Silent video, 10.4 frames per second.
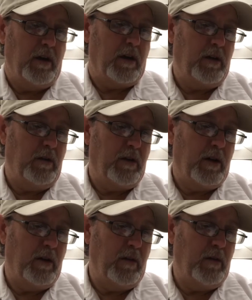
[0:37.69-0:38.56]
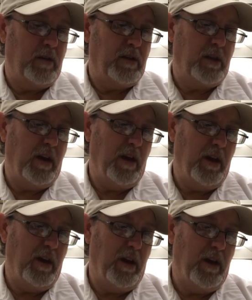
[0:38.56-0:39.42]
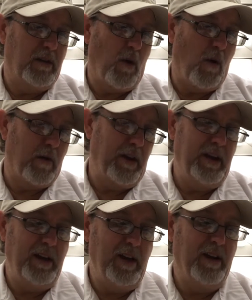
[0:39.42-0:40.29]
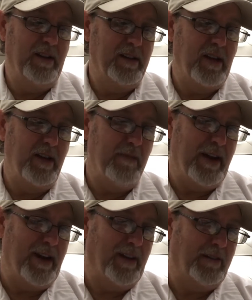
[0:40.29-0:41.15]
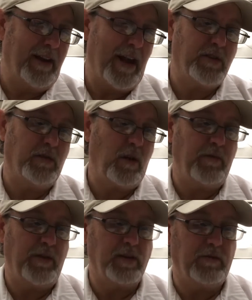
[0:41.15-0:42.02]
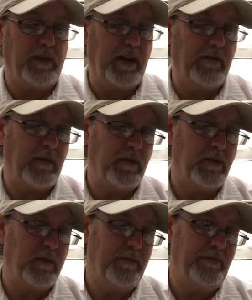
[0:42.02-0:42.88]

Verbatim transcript: glucose, taurine, excuse me, natural and artificial flavors.